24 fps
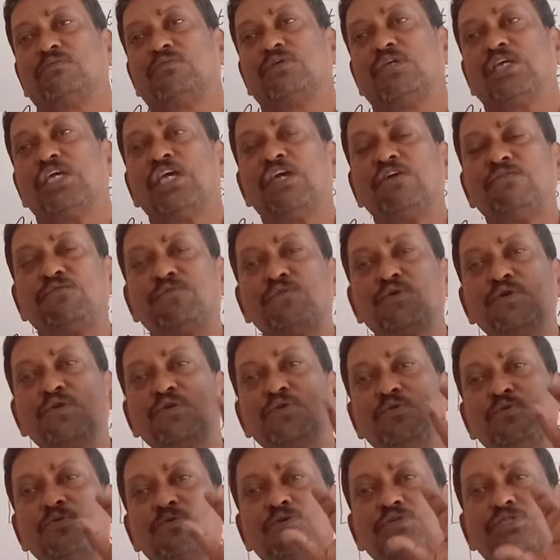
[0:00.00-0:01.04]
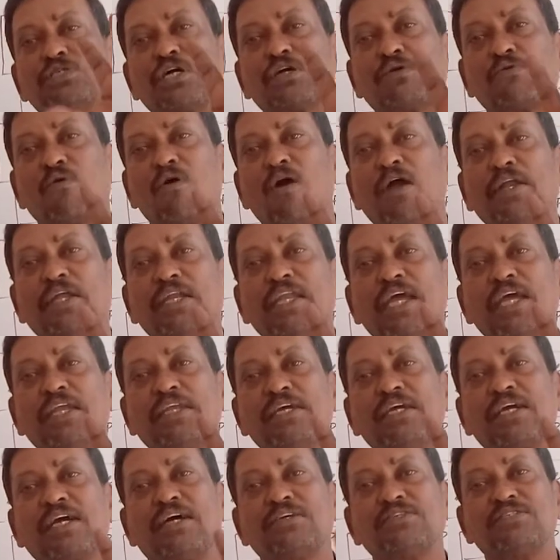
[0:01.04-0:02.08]
If you use a
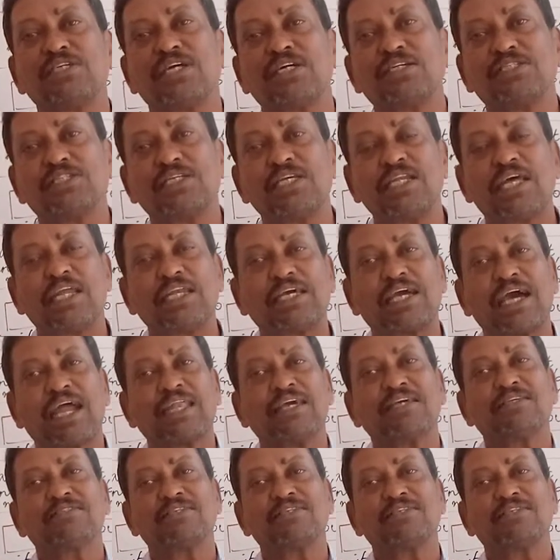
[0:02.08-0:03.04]
coordinating conjunction and connect